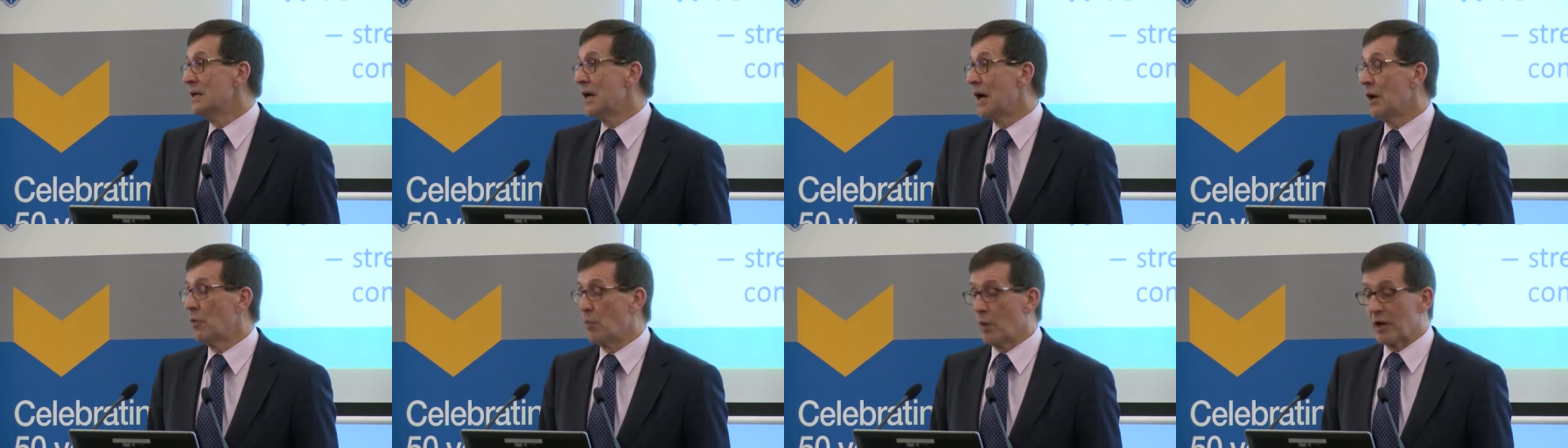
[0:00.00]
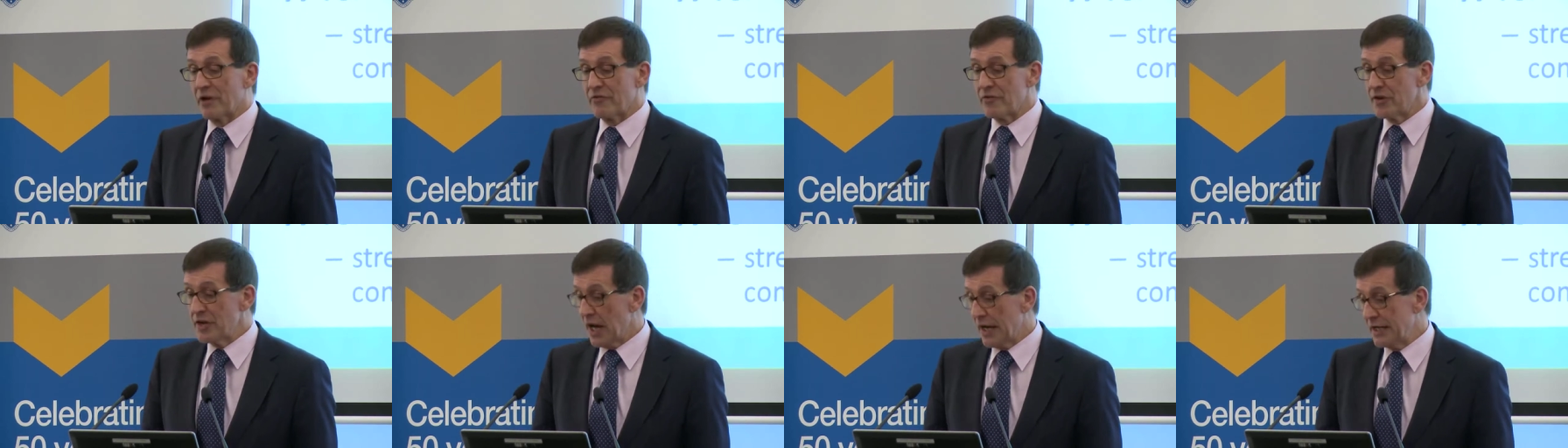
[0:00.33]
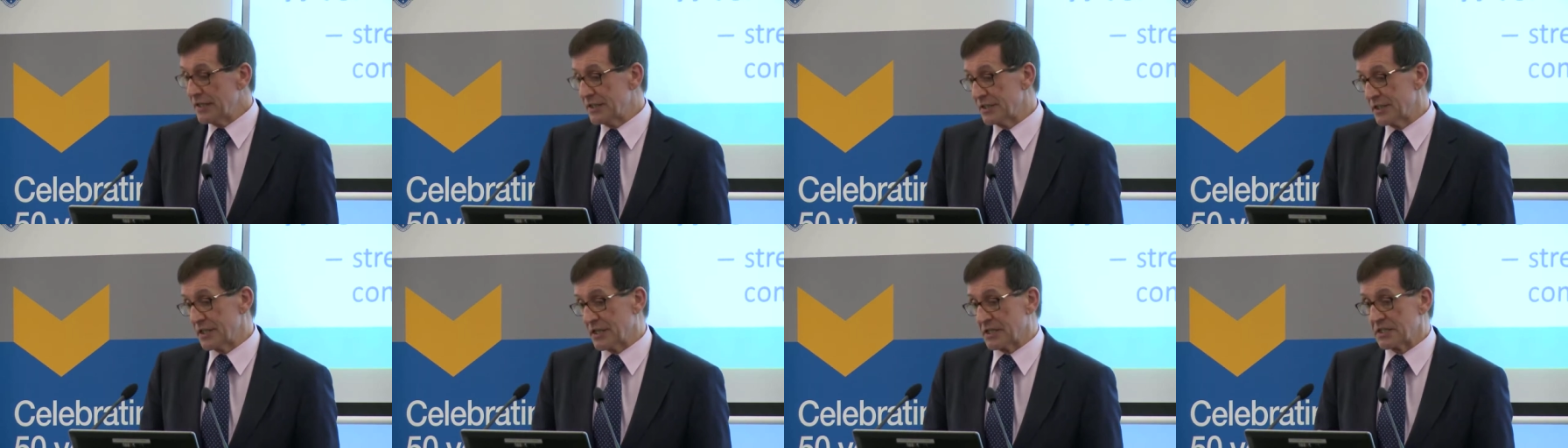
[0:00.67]
Uh, one of the
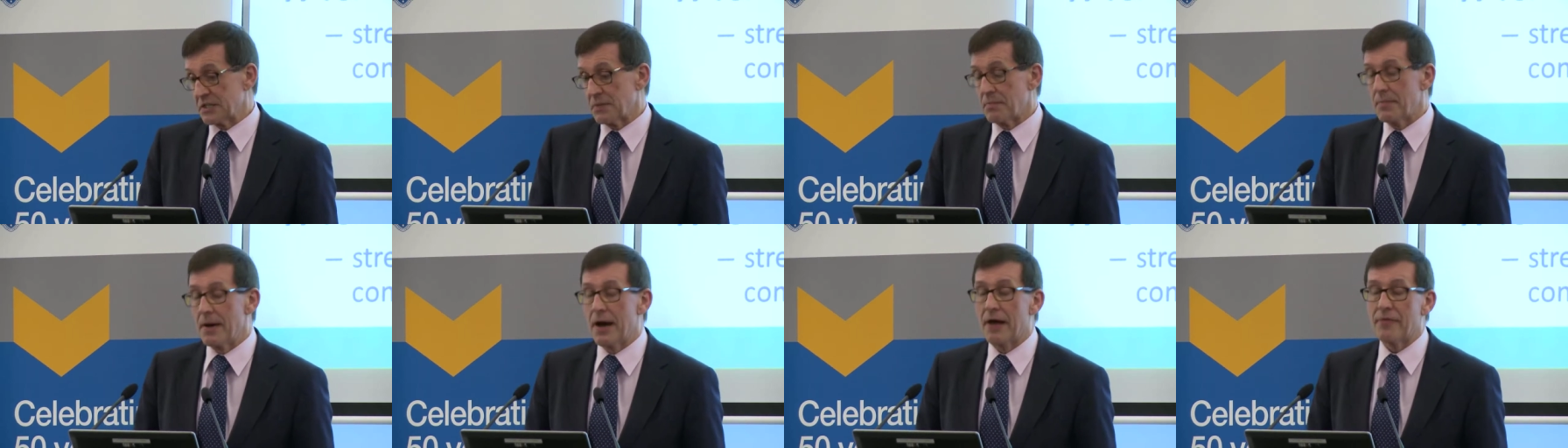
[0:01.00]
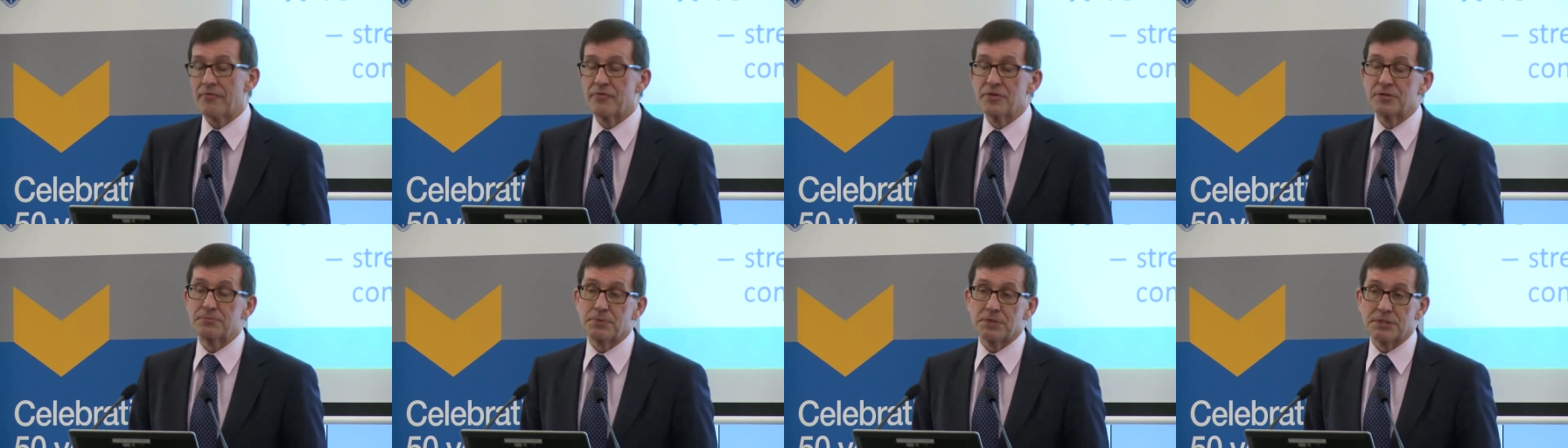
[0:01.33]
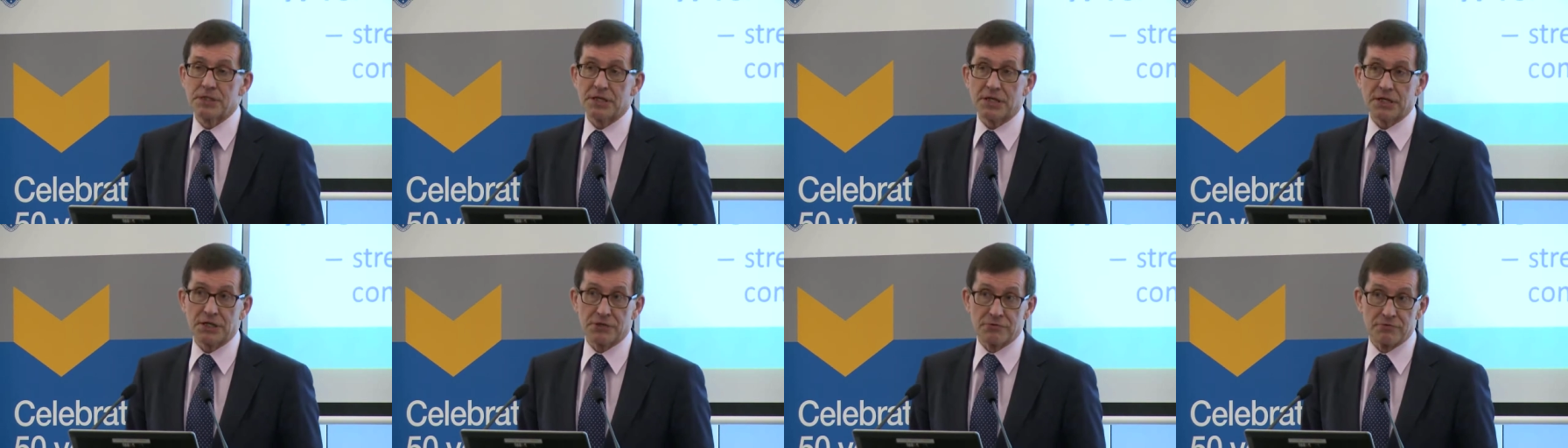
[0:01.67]
nice things about this
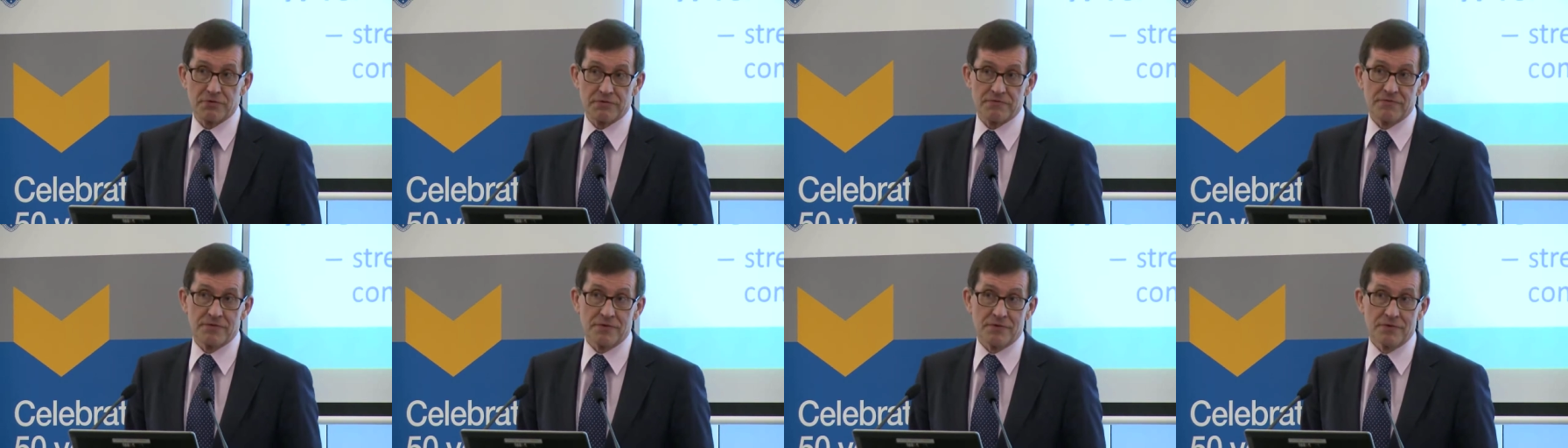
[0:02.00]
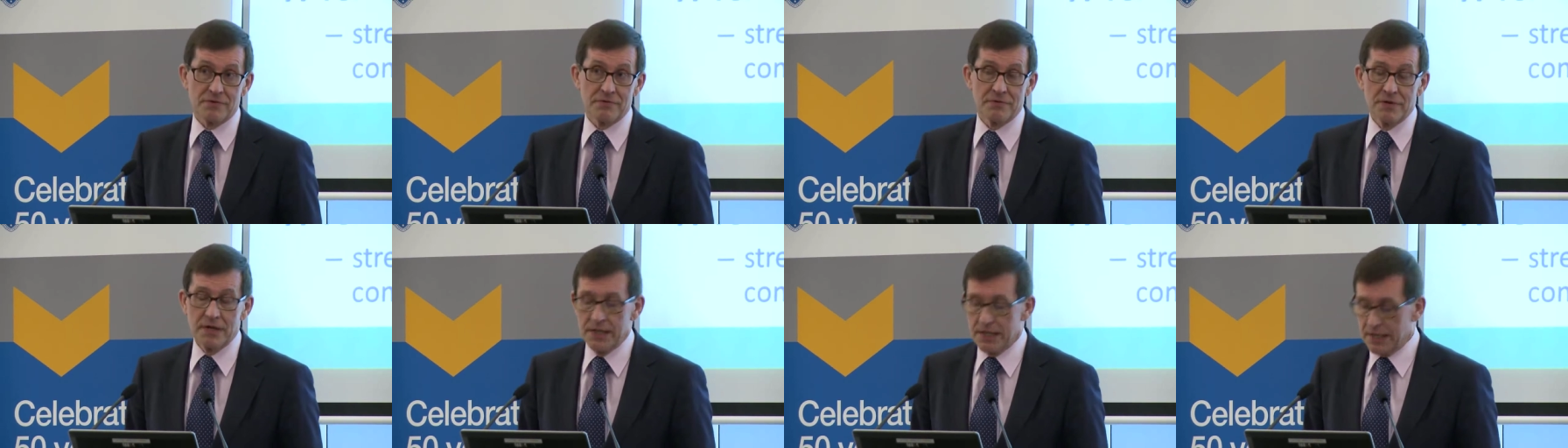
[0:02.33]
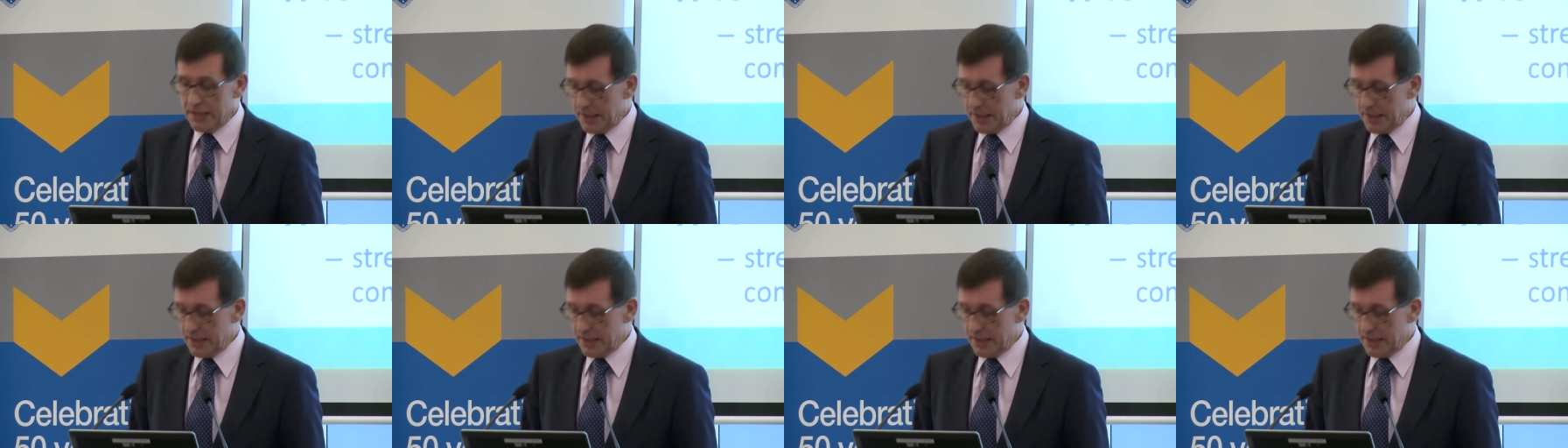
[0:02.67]
particular review